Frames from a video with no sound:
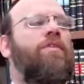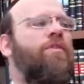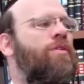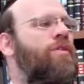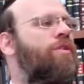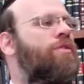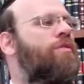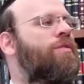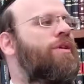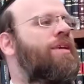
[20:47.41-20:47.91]
though
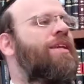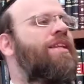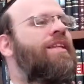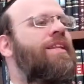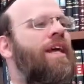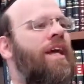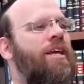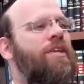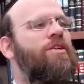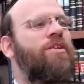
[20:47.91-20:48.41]
your
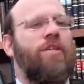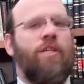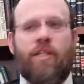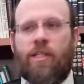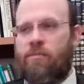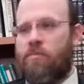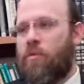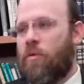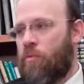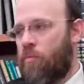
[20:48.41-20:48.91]
intention is
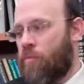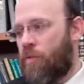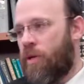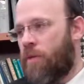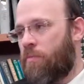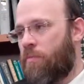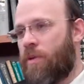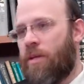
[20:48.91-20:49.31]
appropriate,